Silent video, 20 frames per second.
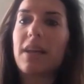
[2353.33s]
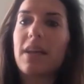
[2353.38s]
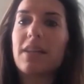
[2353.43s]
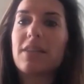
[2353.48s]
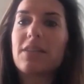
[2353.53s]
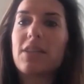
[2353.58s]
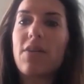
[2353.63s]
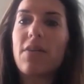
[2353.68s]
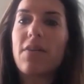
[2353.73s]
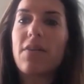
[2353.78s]

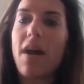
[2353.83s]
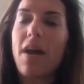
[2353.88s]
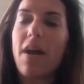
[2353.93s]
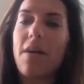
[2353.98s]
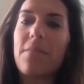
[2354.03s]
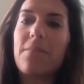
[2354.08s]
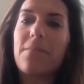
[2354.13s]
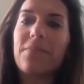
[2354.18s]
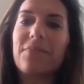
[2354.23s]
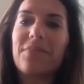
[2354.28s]
So,
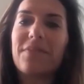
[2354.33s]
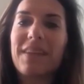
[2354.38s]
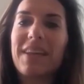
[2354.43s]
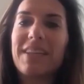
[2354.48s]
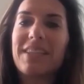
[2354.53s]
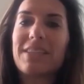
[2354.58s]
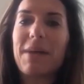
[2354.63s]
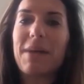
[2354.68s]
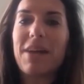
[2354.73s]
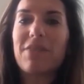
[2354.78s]

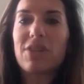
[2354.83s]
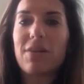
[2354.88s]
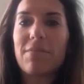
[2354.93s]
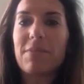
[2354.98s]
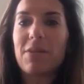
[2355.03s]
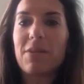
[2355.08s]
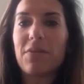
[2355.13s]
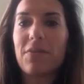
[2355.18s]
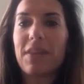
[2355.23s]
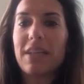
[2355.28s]
it's about
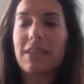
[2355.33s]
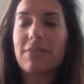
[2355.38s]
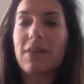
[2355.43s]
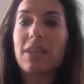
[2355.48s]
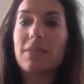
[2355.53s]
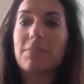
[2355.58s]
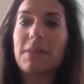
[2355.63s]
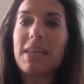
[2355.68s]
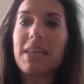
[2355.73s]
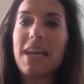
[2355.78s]
jumping on things
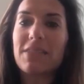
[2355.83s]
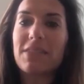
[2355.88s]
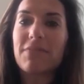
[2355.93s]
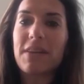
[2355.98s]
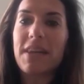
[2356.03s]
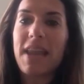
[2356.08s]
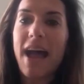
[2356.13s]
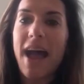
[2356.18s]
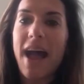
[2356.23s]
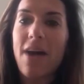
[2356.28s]
fast. But yes, for
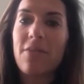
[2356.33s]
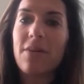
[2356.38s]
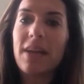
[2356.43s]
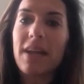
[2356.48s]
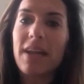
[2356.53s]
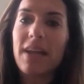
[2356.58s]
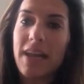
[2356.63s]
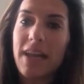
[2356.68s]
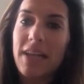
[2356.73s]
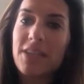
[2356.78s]
now,
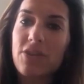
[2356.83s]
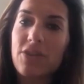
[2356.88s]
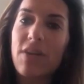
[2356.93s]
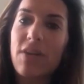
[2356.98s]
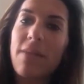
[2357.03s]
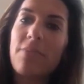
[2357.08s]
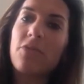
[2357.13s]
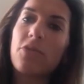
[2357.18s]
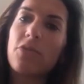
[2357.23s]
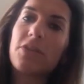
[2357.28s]

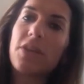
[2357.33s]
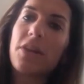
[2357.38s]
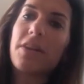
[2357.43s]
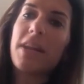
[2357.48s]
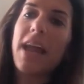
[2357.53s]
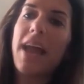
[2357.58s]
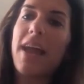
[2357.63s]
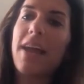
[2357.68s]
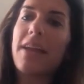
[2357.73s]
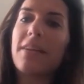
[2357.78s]
Instagram rules
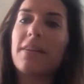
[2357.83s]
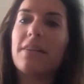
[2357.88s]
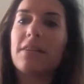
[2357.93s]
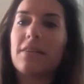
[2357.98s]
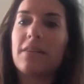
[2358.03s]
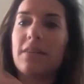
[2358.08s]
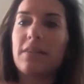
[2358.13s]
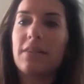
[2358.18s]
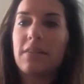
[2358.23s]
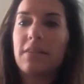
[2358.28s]
okay.
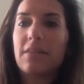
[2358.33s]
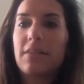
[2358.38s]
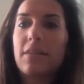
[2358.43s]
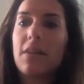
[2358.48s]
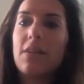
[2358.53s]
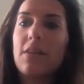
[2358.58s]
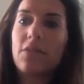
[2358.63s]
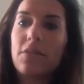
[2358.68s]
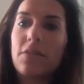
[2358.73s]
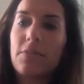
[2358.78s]

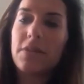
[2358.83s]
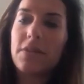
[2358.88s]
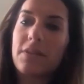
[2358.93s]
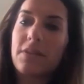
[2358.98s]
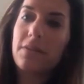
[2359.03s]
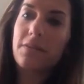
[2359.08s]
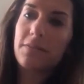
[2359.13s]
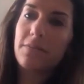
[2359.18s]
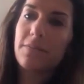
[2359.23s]
Anonymous